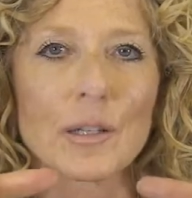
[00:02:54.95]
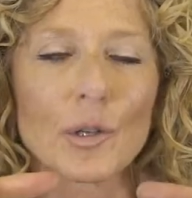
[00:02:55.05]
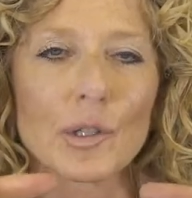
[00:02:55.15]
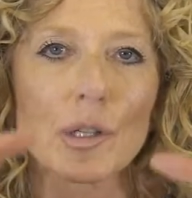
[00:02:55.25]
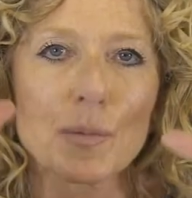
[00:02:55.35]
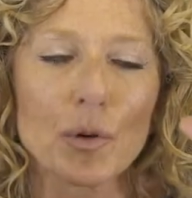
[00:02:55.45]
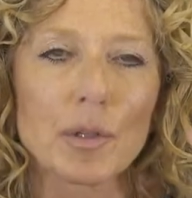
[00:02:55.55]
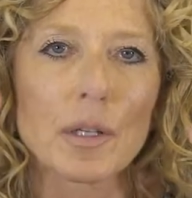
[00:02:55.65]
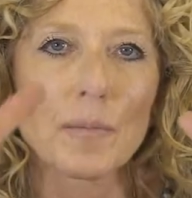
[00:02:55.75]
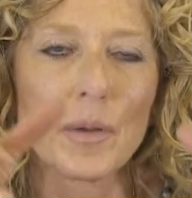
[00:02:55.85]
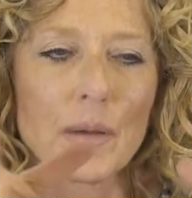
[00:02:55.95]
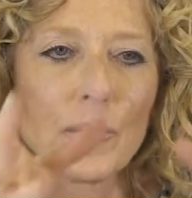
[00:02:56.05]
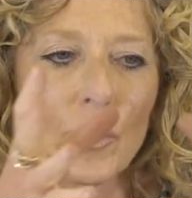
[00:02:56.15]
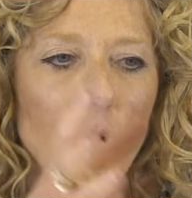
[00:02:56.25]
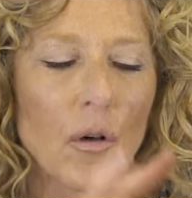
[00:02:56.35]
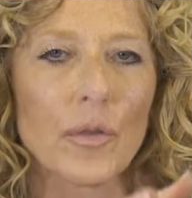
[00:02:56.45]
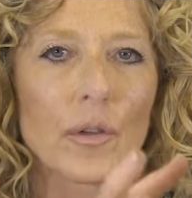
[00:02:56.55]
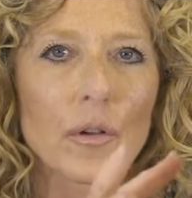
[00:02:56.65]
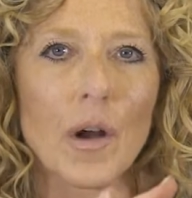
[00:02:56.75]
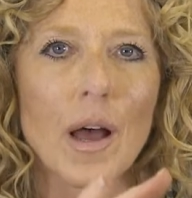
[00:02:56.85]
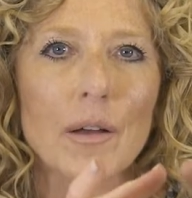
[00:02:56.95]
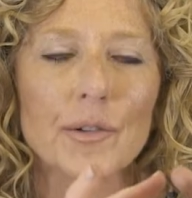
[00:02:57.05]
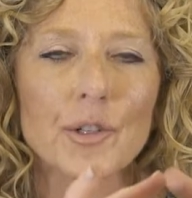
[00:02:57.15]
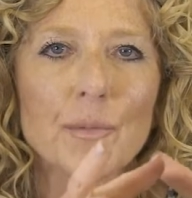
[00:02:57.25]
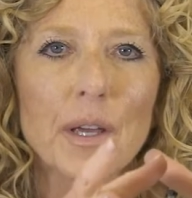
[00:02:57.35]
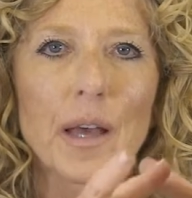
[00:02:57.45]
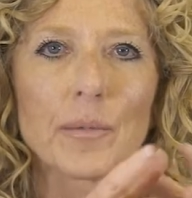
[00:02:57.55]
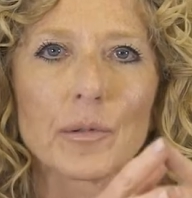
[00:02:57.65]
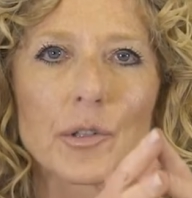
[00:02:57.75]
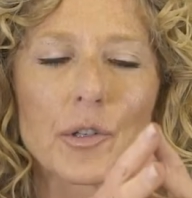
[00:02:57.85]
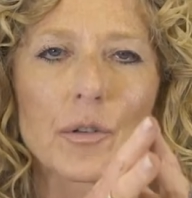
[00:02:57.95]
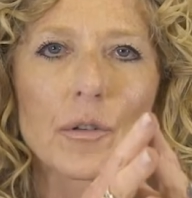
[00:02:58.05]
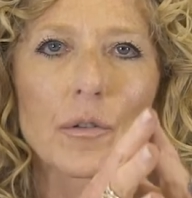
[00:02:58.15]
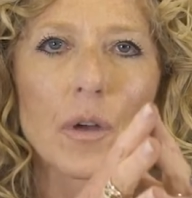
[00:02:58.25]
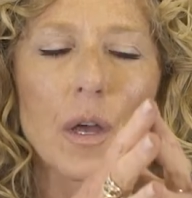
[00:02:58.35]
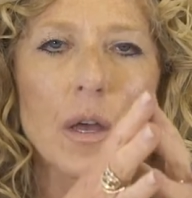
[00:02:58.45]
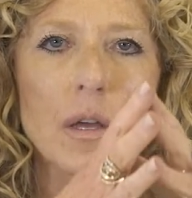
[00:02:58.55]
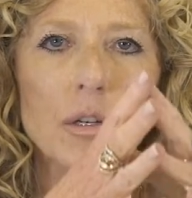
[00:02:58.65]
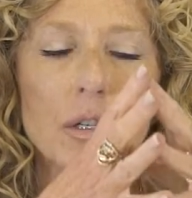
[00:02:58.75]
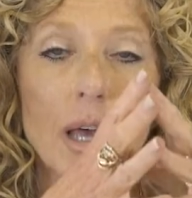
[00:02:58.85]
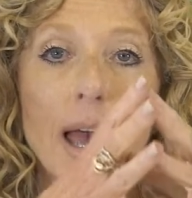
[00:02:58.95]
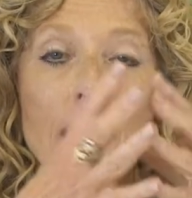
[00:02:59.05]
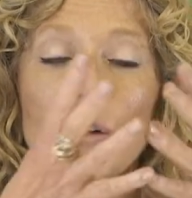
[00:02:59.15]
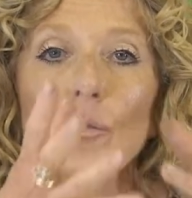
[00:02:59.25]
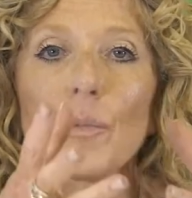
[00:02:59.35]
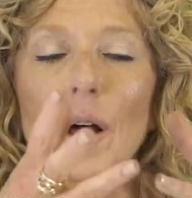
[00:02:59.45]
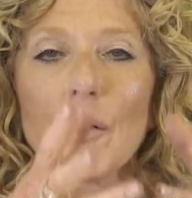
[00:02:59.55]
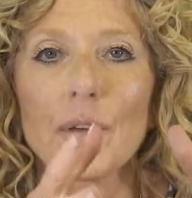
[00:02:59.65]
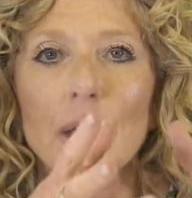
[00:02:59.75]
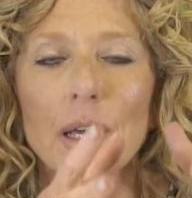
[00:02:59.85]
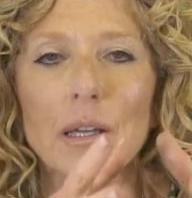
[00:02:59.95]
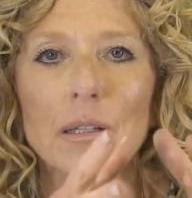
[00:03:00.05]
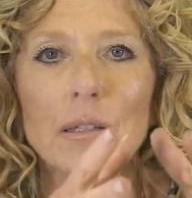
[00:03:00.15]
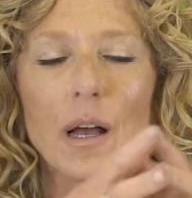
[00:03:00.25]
because it's putting people on the ground to be able to help other kids.